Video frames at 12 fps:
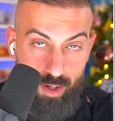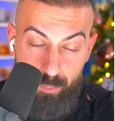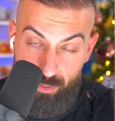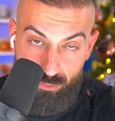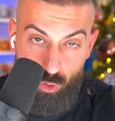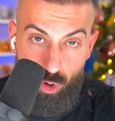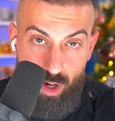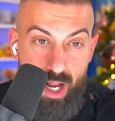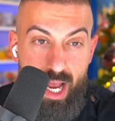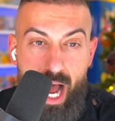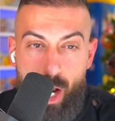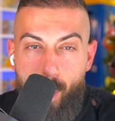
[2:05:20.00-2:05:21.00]
before.
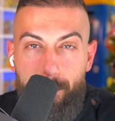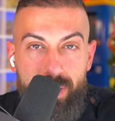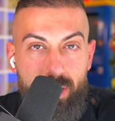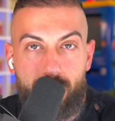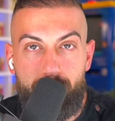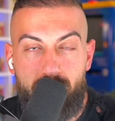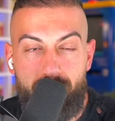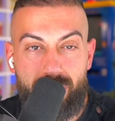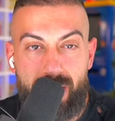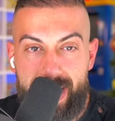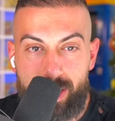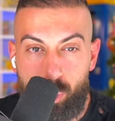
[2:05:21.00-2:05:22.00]
I opened a little bit of
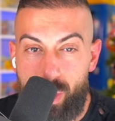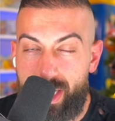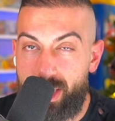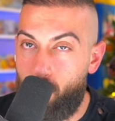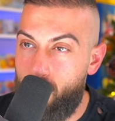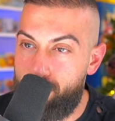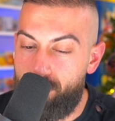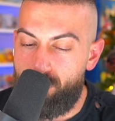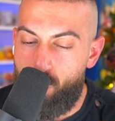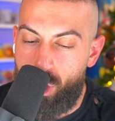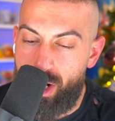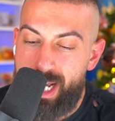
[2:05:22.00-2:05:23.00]
it last week and the week
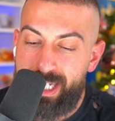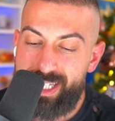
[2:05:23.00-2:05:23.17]
before.